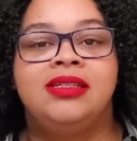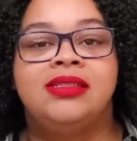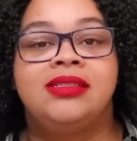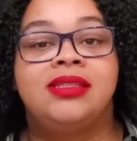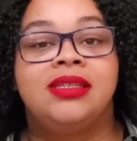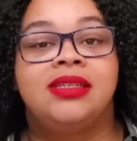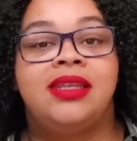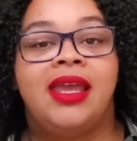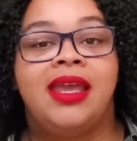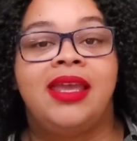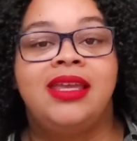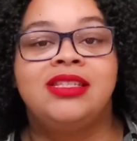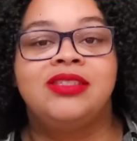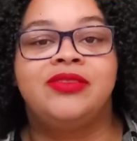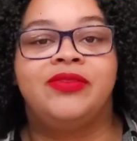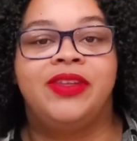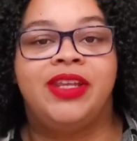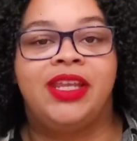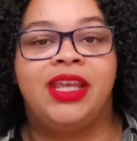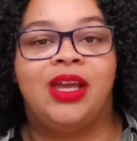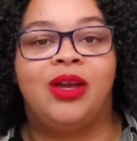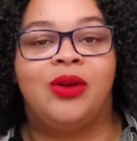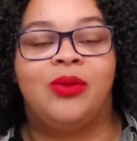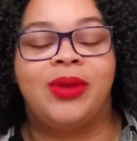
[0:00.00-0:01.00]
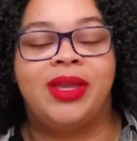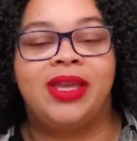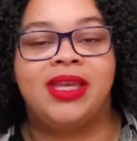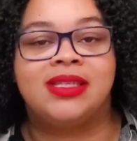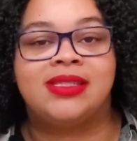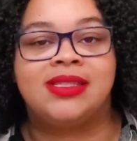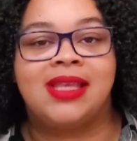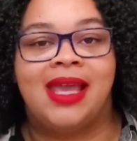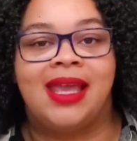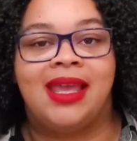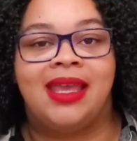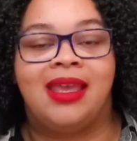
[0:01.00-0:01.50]
Today's video
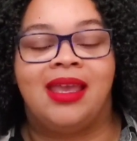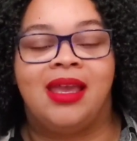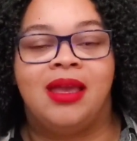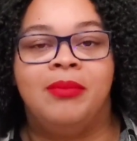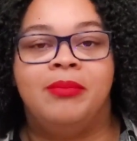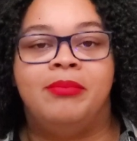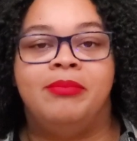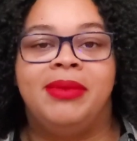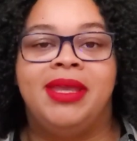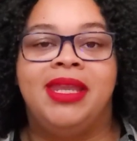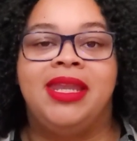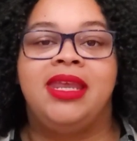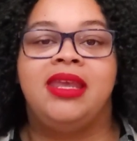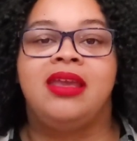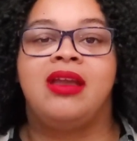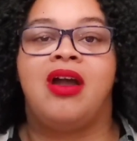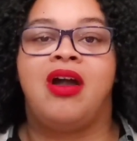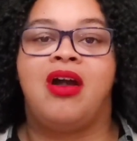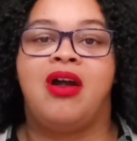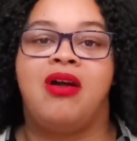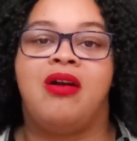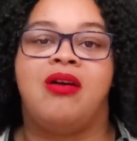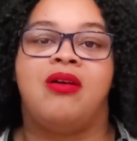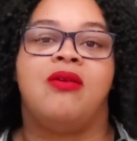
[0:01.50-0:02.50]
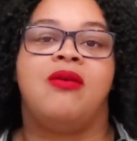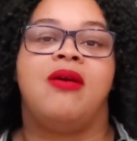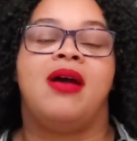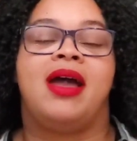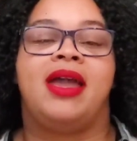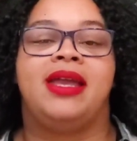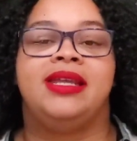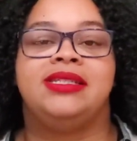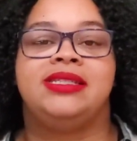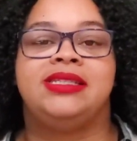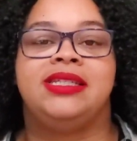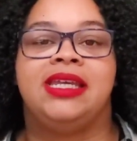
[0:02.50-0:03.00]
is a mini haul
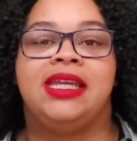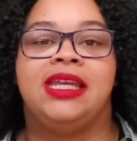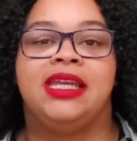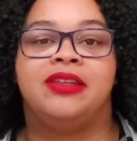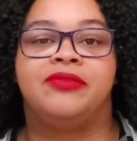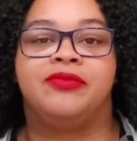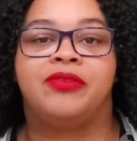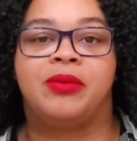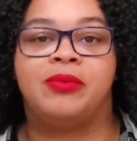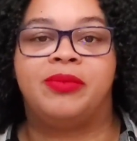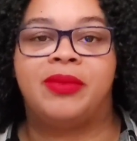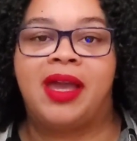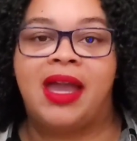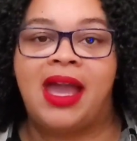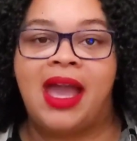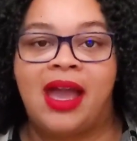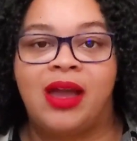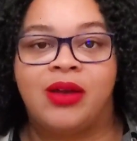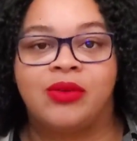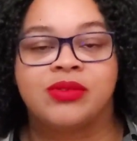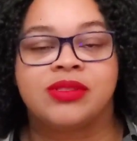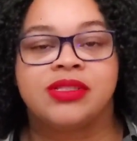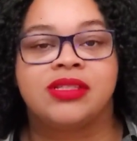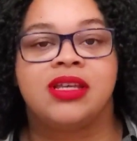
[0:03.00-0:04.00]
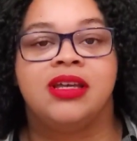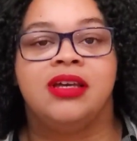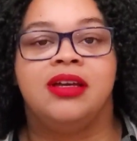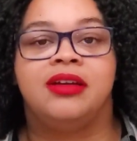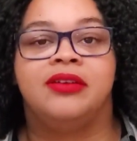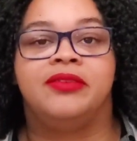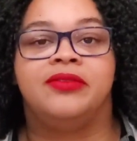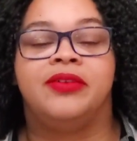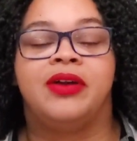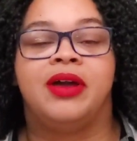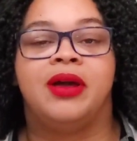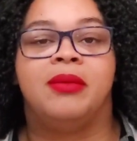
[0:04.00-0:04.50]
I did from the house
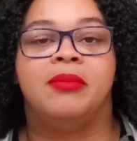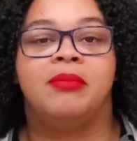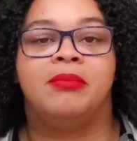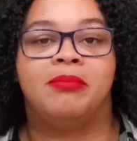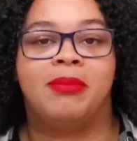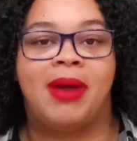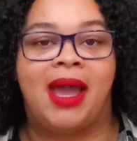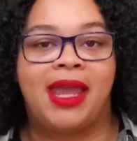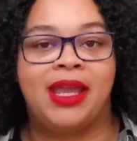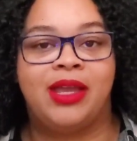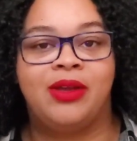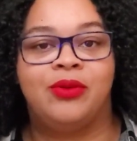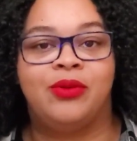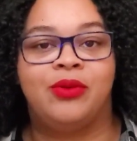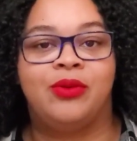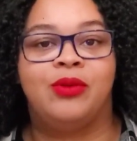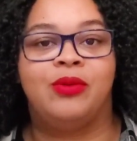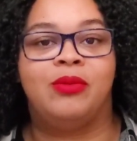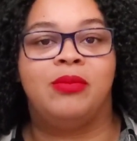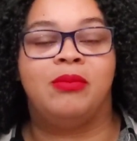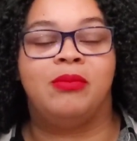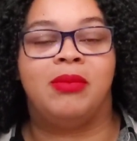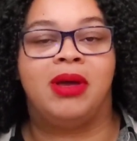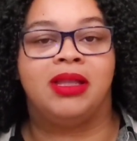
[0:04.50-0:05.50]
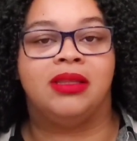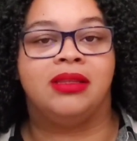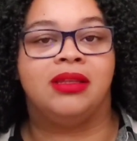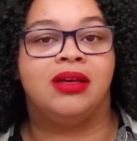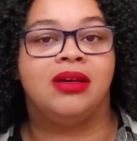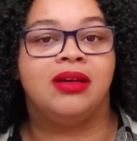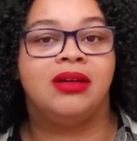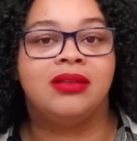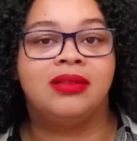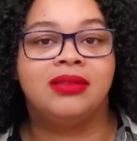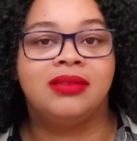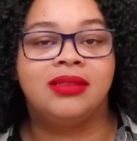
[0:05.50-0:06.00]
of Michael
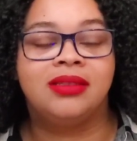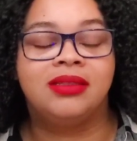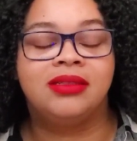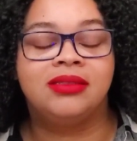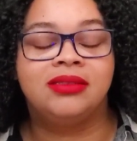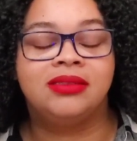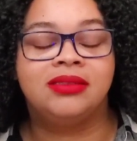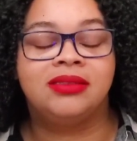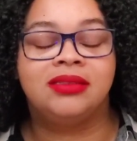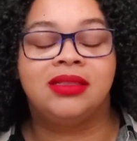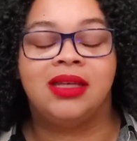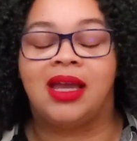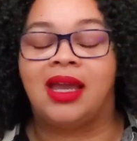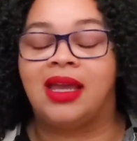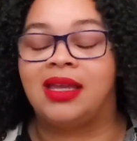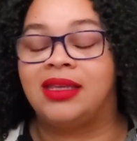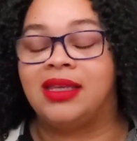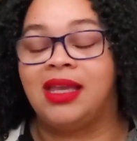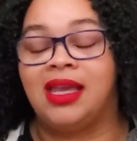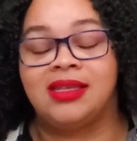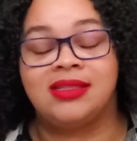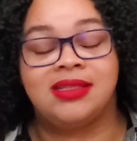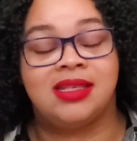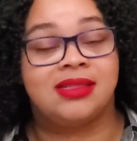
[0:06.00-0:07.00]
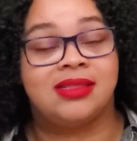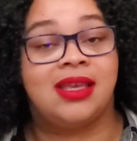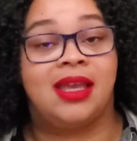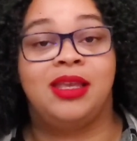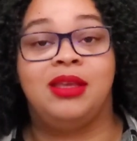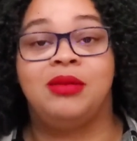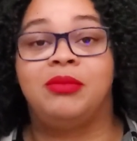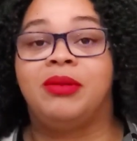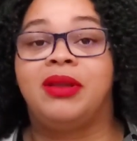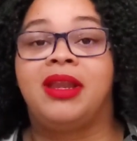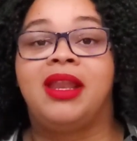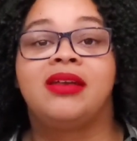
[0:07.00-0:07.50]
Malul. I guess that's how
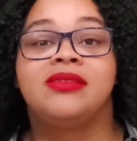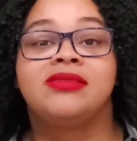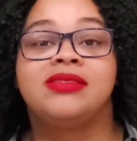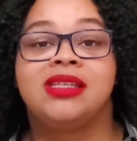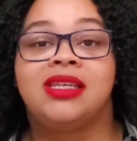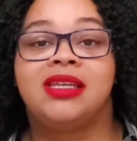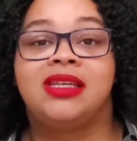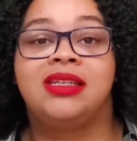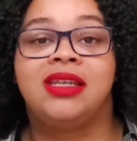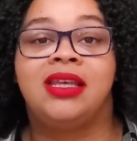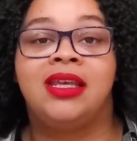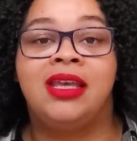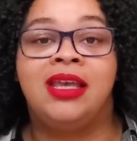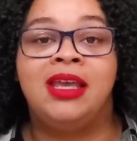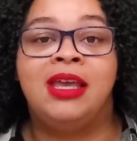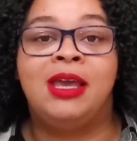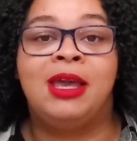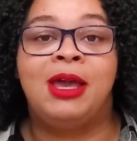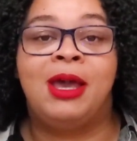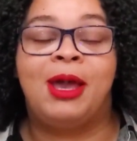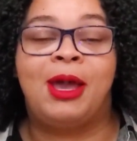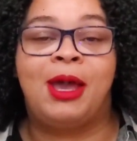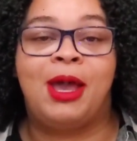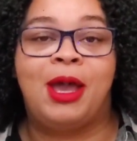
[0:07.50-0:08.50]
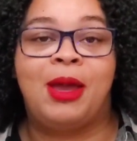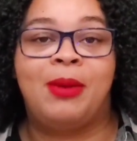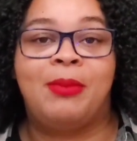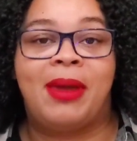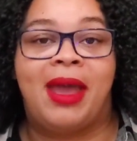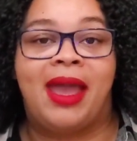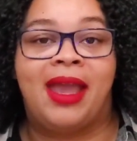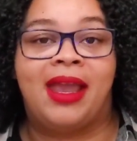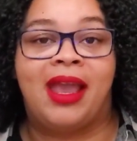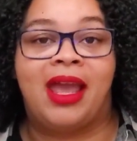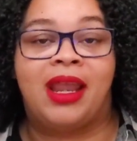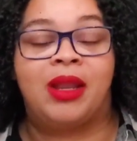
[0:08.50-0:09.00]
you pronounce it. Um,
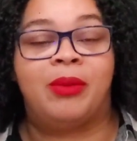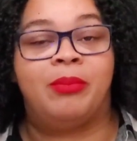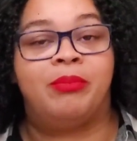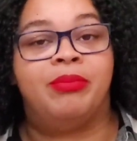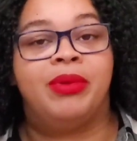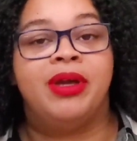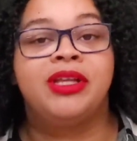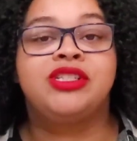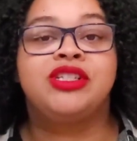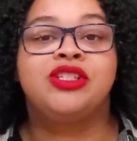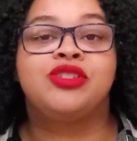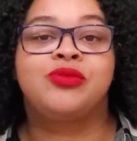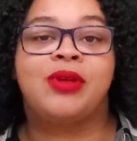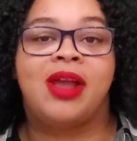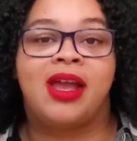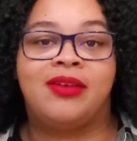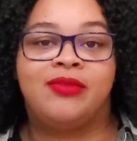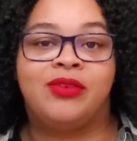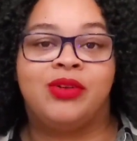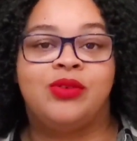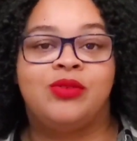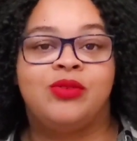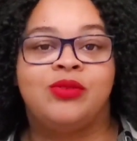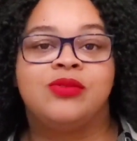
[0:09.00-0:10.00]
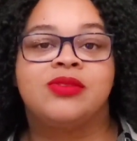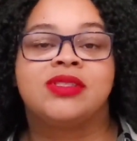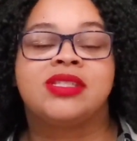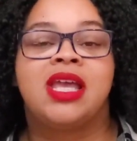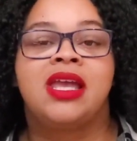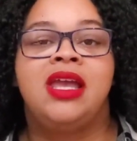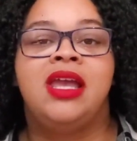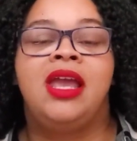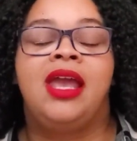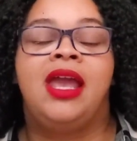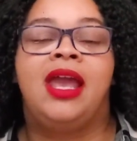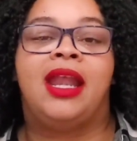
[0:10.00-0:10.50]
I got a bunch of travels
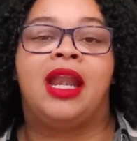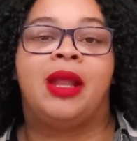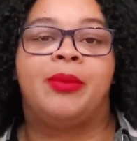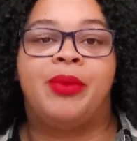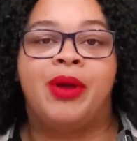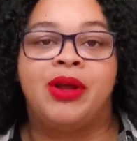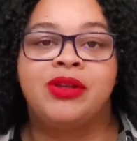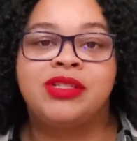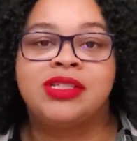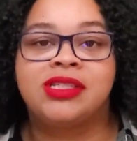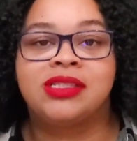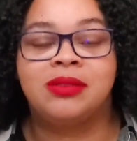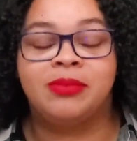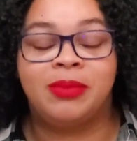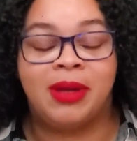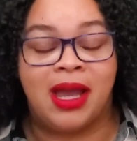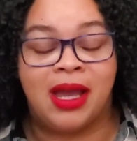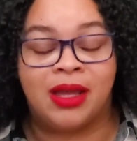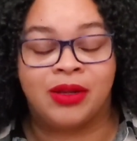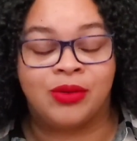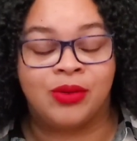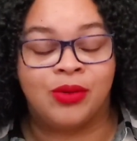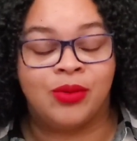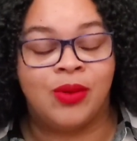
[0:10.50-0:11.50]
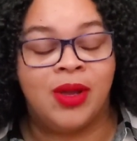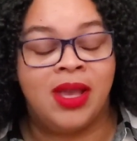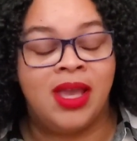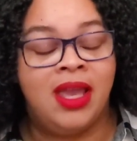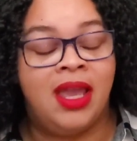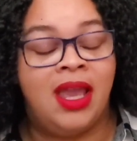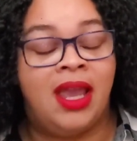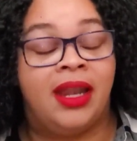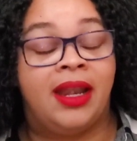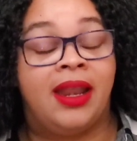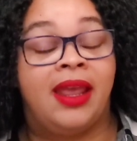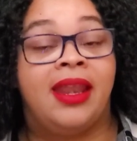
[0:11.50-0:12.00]
and I purchased a bottle
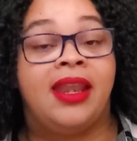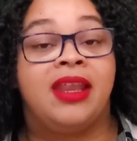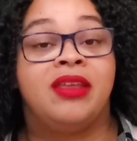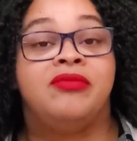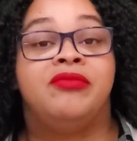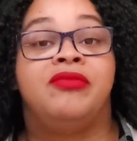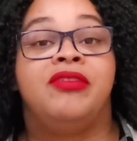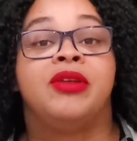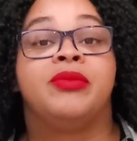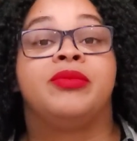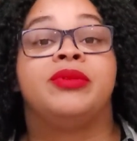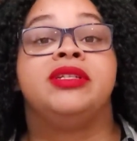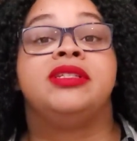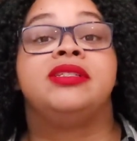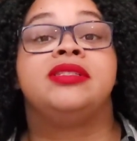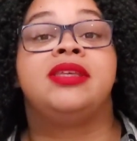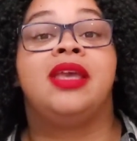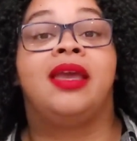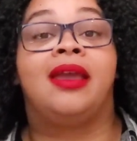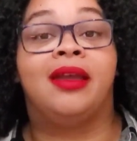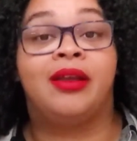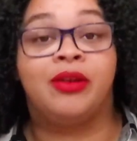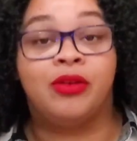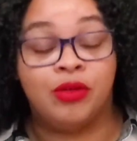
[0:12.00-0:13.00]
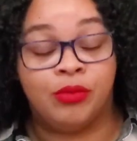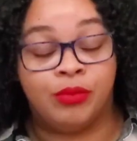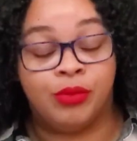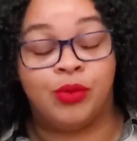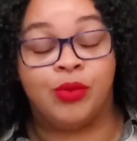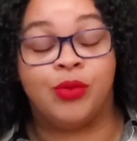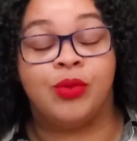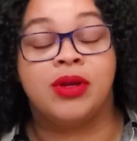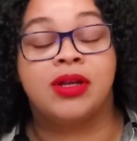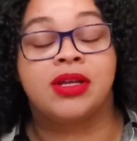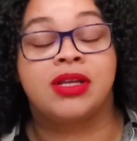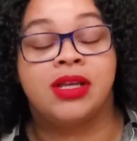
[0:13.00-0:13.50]
and I had a very
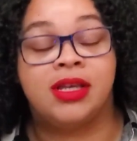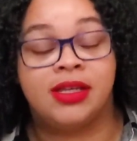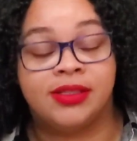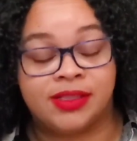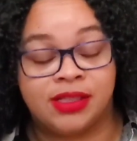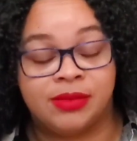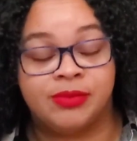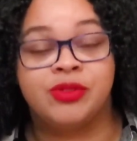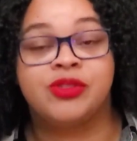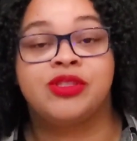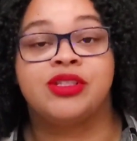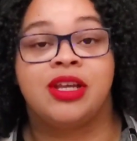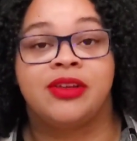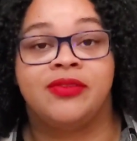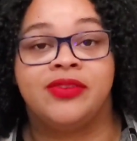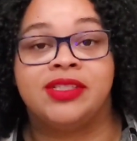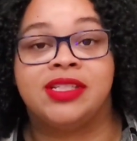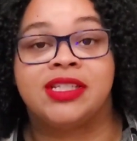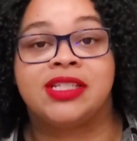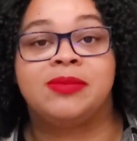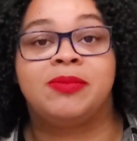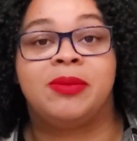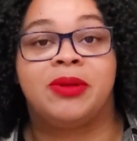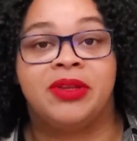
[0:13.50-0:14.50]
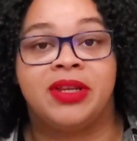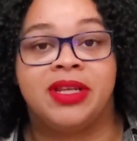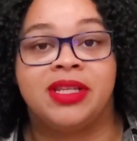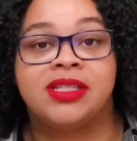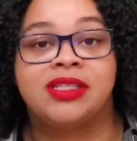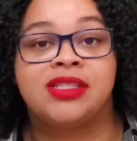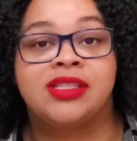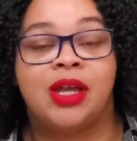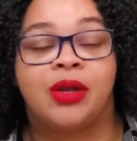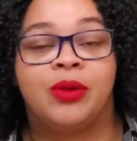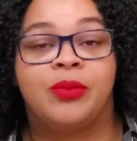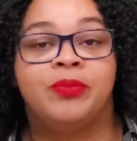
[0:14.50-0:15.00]
terrible customer service
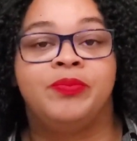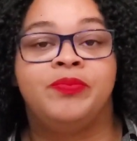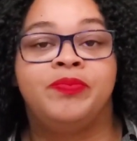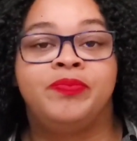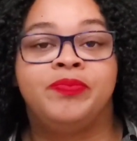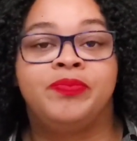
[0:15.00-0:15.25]
experience. So